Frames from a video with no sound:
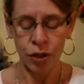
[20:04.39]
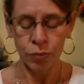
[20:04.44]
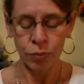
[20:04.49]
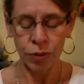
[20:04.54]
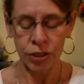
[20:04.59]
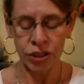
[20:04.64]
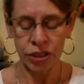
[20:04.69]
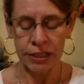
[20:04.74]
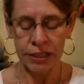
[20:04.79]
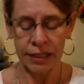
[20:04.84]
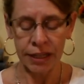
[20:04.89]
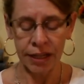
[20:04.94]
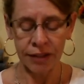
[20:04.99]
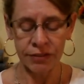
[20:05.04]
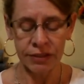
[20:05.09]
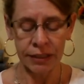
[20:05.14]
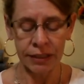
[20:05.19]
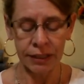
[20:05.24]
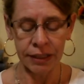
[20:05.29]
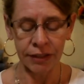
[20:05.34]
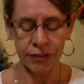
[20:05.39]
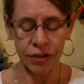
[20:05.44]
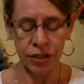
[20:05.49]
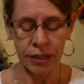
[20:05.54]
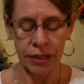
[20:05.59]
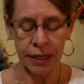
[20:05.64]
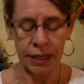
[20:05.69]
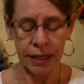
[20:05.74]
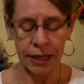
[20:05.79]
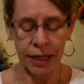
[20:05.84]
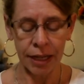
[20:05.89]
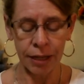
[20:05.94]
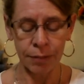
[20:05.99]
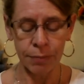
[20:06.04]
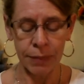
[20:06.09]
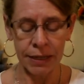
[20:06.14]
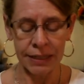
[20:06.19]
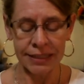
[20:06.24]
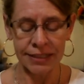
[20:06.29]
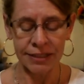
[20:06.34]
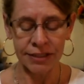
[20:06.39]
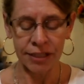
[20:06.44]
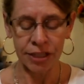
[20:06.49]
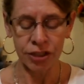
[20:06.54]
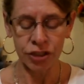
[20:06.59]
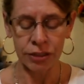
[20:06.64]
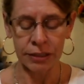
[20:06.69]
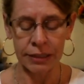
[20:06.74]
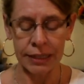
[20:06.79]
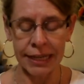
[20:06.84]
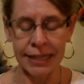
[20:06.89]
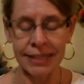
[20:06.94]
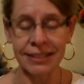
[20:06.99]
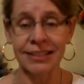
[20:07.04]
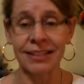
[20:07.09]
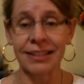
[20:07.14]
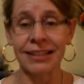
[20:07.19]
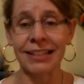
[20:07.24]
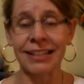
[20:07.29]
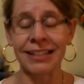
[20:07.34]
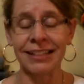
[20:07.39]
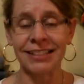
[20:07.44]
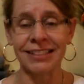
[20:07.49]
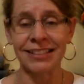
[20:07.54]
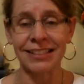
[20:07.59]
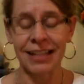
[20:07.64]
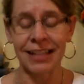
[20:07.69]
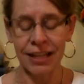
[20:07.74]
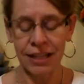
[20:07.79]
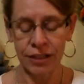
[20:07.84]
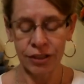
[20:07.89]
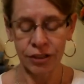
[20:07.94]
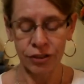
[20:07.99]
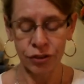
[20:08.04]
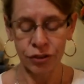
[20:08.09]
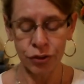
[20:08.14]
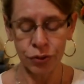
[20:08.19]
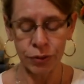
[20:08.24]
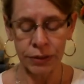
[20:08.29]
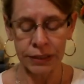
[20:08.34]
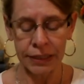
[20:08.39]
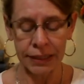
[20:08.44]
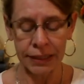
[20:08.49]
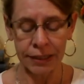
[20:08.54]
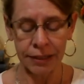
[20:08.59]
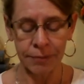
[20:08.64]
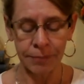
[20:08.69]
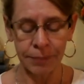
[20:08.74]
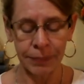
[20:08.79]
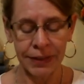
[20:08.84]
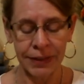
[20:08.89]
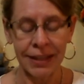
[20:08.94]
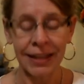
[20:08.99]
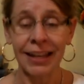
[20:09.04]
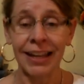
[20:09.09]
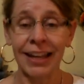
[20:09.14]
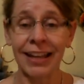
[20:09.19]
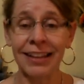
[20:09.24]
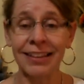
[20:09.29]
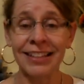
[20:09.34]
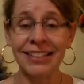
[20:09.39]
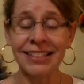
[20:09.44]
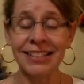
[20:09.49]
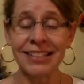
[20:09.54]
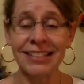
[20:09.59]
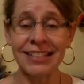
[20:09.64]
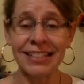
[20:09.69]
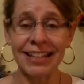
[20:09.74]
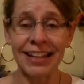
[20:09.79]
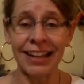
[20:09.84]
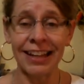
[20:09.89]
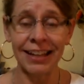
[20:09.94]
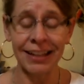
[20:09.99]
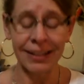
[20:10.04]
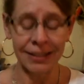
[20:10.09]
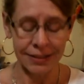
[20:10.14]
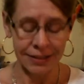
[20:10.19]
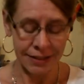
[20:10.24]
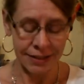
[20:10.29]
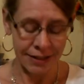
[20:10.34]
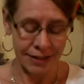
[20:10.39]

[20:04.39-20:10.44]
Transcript: which ye have delivered, and many such like things do ye. And this is the end